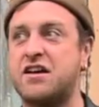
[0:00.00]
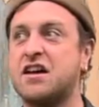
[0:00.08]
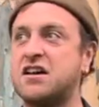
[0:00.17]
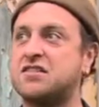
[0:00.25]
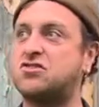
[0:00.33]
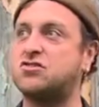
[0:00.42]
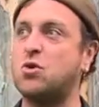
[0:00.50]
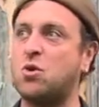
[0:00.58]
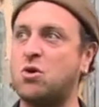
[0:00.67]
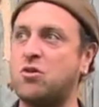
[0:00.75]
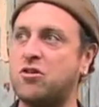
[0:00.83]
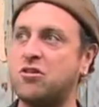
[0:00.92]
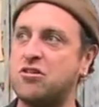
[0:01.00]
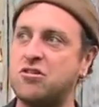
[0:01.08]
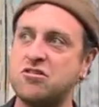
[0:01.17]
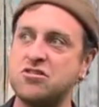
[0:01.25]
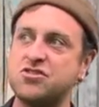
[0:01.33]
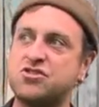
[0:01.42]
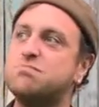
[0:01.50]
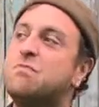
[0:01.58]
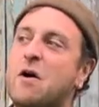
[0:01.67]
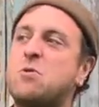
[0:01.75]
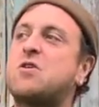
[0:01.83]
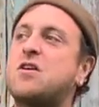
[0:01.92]
and saw
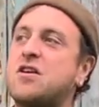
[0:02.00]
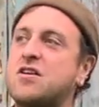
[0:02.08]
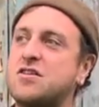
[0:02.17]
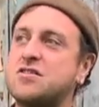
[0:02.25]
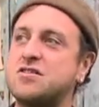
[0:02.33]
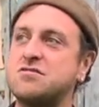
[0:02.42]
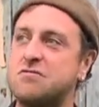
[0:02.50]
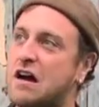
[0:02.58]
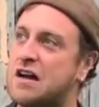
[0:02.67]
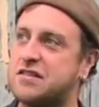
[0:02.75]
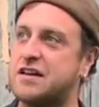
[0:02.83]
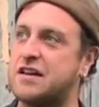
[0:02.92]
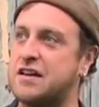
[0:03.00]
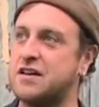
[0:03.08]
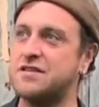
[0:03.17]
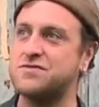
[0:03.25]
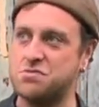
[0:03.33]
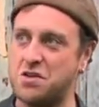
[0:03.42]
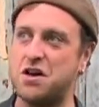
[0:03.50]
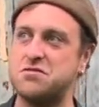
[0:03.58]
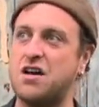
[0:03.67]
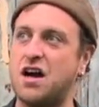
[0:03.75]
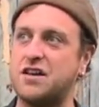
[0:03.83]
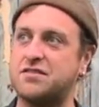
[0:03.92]
smoke rising from the
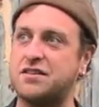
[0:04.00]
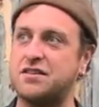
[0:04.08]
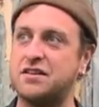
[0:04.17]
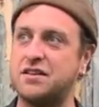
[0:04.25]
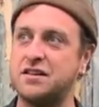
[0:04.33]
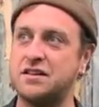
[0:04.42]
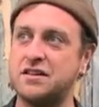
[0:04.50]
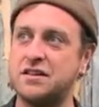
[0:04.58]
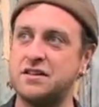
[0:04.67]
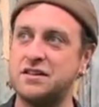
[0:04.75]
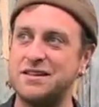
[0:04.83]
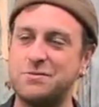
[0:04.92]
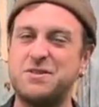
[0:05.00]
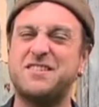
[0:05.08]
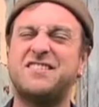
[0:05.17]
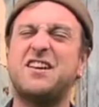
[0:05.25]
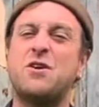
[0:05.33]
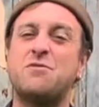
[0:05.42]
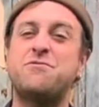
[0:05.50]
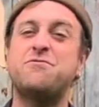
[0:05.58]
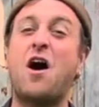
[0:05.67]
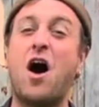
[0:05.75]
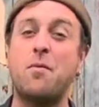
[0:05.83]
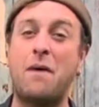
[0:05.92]
horizon. It was his own
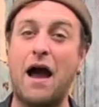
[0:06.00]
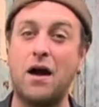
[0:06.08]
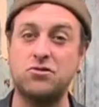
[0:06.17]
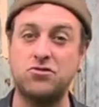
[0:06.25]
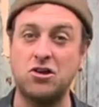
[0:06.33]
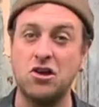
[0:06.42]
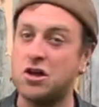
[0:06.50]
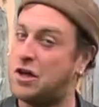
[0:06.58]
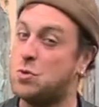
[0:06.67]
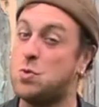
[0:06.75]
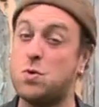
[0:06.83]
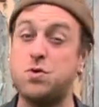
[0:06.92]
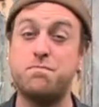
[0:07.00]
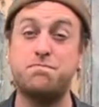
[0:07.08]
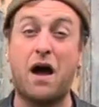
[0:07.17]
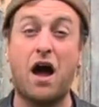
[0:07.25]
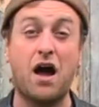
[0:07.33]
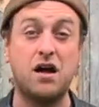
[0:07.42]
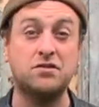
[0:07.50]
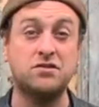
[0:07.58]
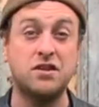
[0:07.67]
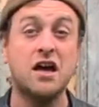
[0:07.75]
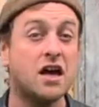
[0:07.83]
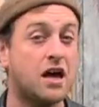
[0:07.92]
farmhouse, and all the
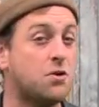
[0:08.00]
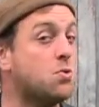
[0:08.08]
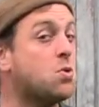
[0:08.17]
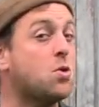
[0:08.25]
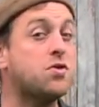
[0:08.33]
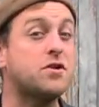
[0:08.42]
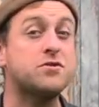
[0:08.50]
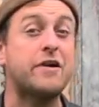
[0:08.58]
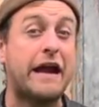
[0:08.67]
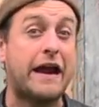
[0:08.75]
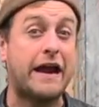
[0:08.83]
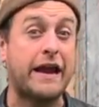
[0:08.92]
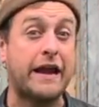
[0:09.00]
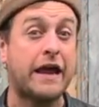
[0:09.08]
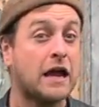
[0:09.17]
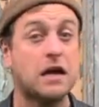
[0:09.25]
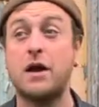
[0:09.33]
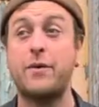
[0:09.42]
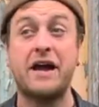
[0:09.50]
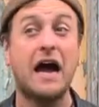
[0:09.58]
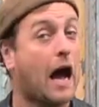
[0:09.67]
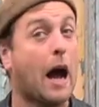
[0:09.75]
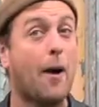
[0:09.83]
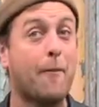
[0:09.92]
barns and all the grain going
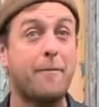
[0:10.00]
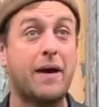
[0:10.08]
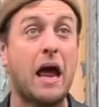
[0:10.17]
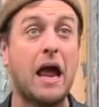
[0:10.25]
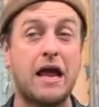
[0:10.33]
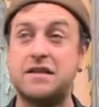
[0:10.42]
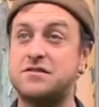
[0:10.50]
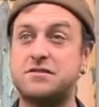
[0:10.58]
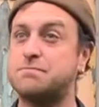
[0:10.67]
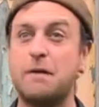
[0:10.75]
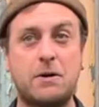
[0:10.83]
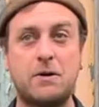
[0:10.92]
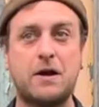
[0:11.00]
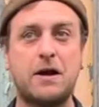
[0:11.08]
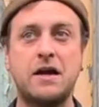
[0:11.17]
up in smoke.